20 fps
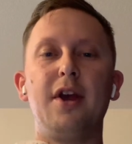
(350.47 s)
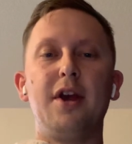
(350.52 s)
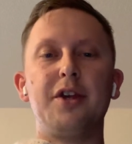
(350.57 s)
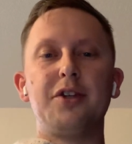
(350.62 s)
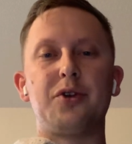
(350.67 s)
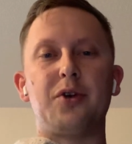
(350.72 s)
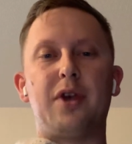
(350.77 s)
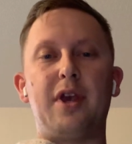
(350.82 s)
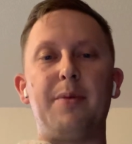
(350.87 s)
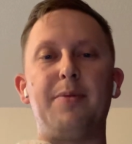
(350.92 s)

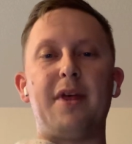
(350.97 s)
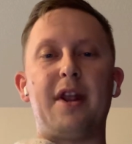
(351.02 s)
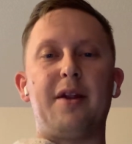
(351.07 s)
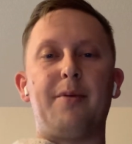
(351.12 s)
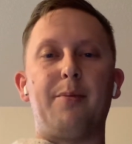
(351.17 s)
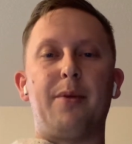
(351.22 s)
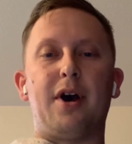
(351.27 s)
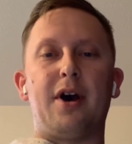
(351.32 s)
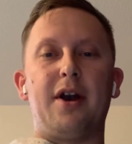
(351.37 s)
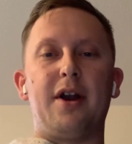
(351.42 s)
So keep that
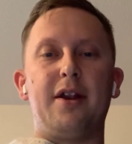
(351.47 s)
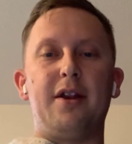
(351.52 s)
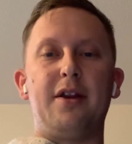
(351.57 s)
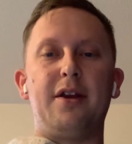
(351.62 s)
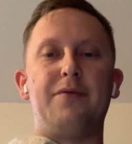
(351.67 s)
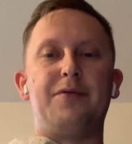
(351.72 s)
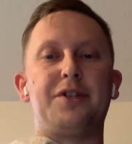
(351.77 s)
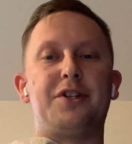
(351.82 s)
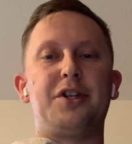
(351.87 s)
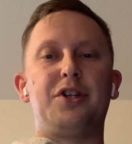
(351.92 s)
in mind.
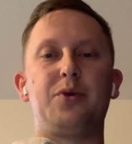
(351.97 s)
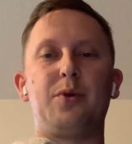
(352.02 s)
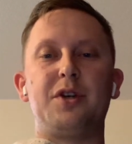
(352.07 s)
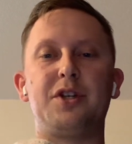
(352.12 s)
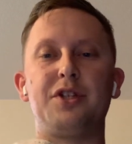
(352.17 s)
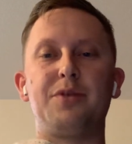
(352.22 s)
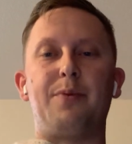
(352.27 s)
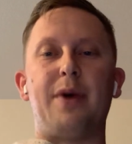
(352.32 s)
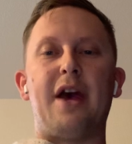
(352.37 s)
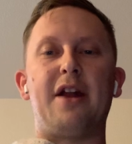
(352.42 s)
If the
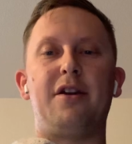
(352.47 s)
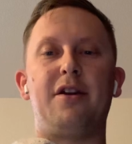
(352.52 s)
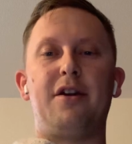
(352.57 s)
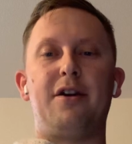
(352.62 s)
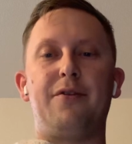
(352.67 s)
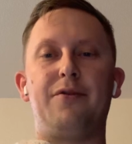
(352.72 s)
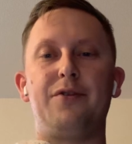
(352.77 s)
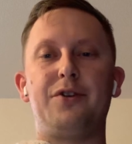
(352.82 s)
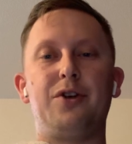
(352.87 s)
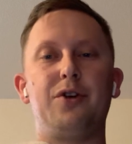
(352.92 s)
situation is bad
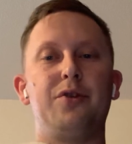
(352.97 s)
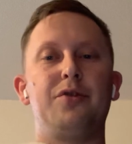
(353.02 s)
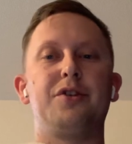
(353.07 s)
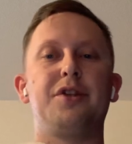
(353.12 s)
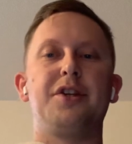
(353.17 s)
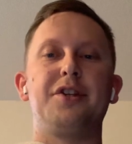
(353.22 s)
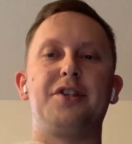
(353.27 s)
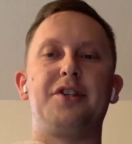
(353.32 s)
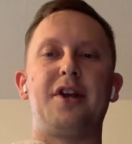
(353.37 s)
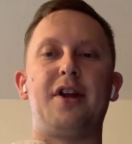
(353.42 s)
enough, shooters
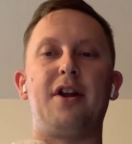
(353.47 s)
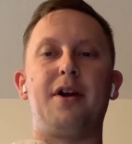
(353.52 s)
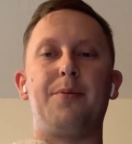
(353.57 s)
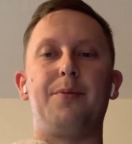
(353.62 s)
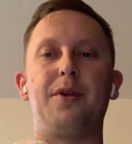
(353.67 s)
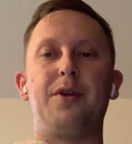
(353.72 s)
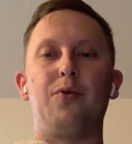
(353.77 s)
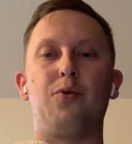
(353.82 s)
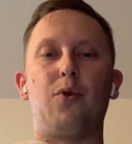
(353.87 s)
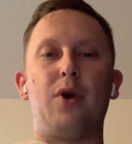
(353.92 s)
could set up
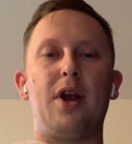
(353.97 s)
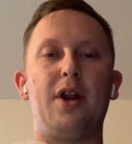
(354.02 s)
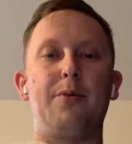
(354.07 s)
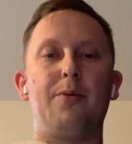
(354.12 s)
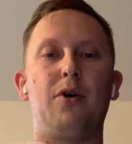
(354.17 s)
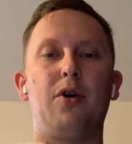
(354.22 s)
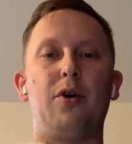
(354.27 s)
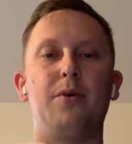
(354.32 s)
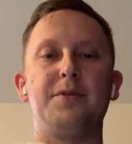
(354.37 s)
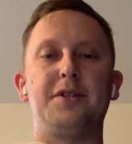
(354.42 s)
in random
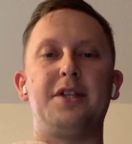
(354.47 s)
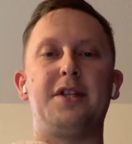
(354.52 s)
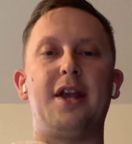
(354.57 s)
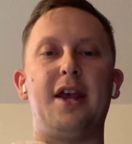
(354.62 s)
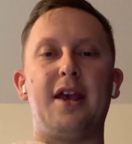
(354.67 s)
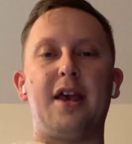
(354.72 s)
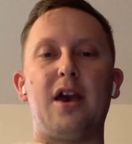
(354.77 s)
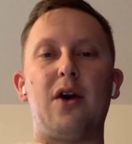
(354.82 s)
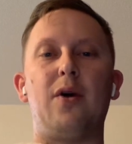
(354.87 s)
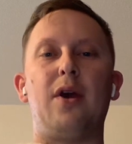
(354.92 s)
homes and
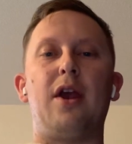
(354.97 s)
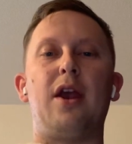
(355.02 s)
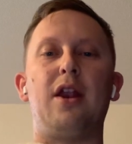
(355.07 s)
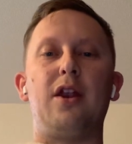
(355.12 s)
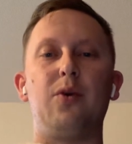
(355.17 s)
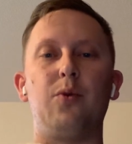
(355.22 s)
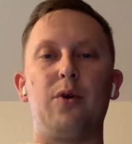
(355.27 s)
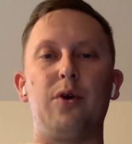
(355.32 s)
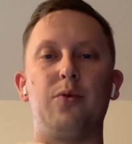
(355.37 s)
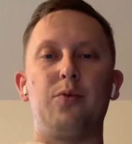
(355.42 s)
take out
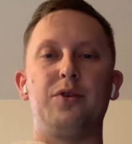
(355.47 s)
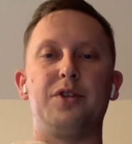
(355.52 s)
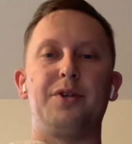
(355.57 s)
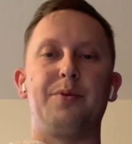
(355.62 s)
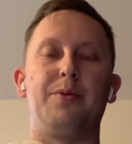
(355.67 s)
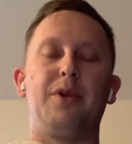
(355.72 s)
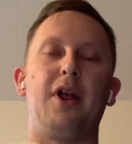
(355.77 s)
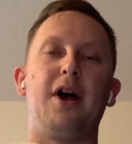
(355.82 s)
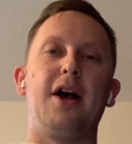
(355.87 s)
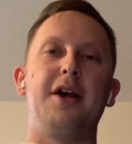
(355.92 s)
anyone with
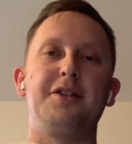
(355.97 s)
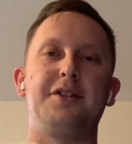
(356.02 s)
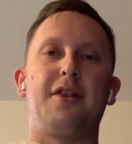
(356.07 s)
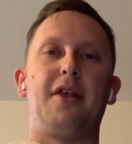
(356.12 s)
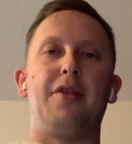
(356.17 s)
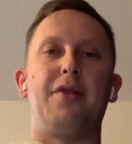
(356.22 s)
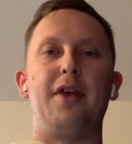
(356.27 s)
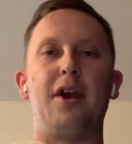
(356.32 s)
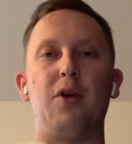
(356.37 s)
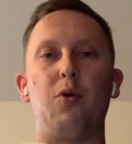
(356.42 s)
supplies
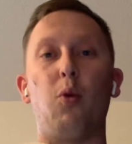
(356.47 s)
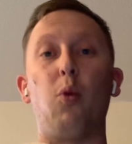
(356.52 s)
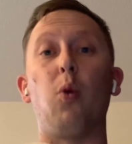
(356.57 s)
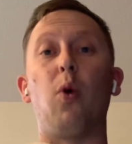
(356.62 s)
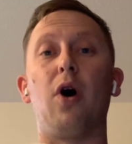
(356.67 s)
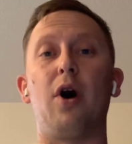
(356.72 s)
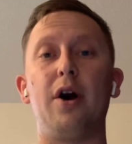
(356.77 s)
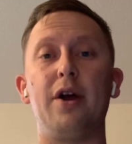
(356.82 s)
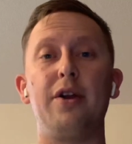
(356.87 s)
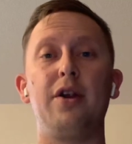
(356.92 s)
that they
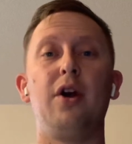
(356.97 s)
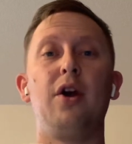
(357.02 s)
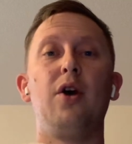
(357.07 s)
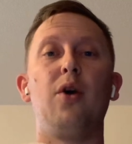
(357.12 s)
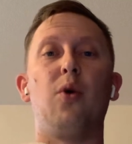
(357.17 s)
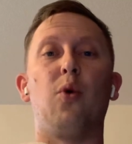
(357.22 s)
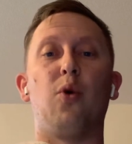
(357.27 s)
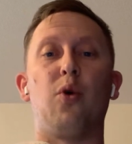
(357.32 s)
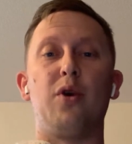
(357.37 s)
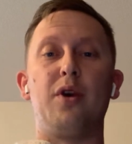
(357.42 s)
want
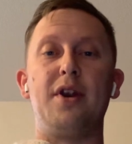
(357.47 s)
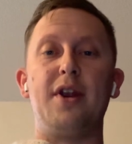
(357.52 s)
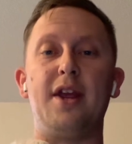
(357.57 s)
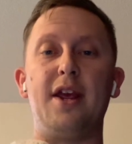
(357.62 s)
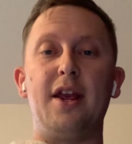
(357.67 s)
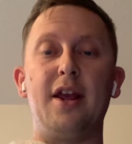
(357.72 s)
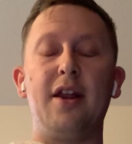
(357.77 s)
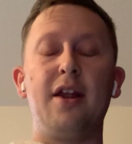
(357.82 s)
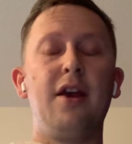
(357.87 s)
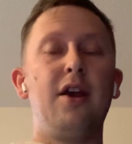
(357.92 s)
or
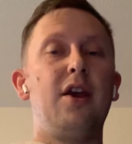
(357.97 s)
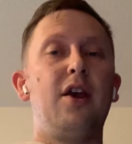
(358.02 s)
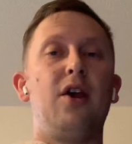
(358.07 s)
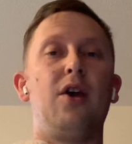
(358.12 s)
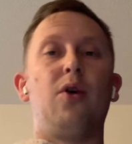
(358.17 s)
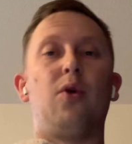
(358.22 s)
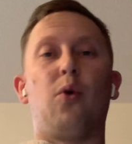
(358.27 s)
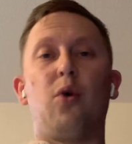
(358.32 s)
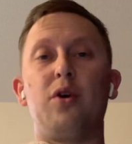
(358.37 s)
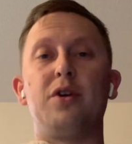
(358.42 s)
need,
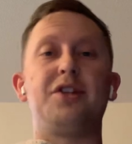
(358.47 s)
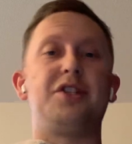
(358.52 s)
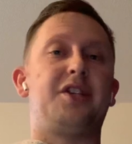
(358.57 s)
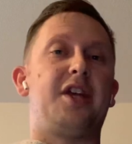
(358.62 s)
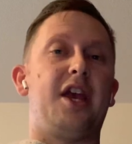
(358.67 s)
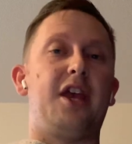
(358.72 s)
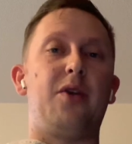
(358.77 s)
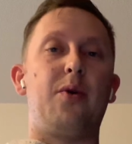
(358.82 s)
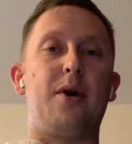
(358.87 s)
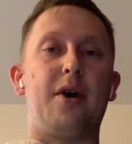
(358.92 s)
or just
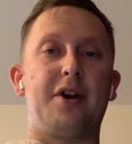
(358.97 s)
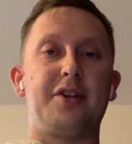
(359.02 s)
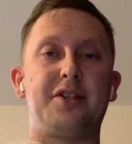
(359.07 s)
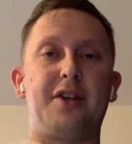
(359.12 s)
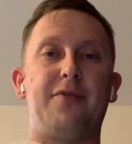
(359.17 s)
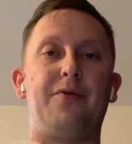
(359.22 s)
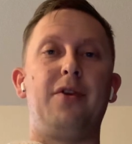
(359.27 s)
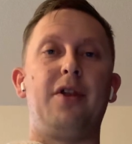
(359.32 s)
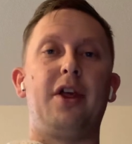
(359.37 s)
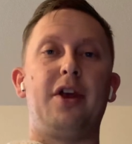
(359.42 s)
take you out because
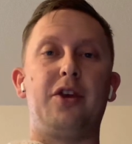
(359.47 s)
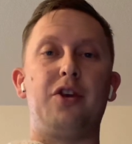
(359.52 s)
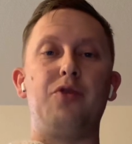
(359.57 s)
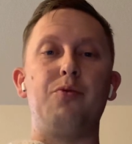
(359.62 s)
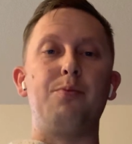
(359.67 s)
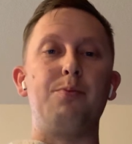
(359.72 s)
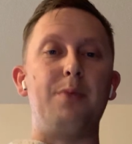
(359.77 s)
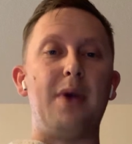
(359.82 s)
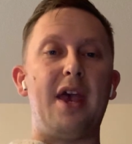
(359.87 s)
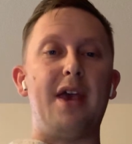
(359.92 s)
they feel like you
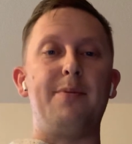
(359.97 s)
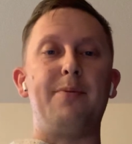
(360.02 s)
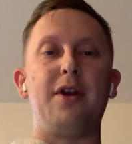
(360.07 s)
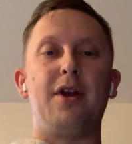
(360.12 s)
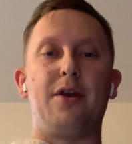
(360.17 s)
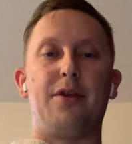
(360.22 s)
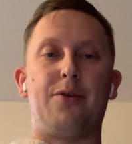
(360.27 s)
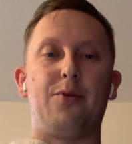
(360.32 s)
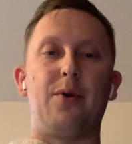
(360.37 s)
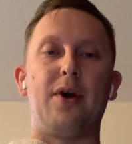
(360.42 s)
may be
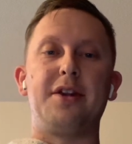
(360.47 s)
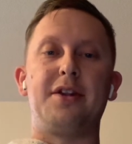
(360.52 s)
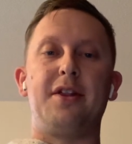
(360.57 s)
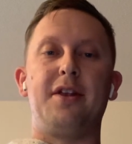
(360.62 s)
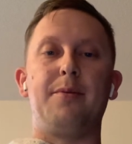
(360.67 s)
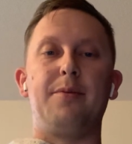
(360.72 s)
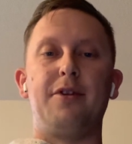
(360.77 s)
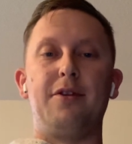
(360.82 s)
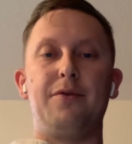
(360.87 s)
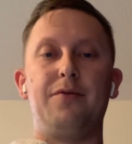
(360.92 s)
a threat to
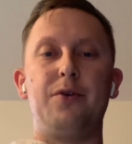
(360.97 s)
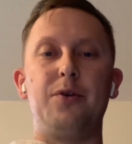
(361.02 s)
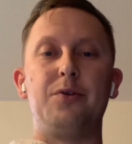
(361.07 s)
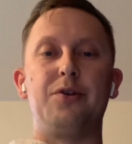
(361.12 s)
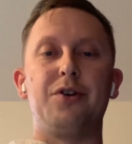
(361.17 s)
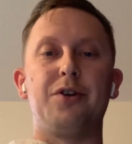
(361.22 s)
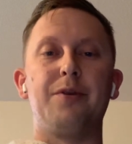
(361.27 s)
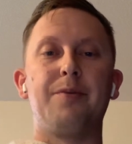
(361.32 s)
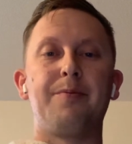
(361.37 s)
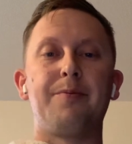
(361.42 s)
them in the
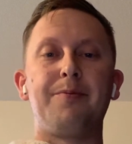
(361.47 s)
future.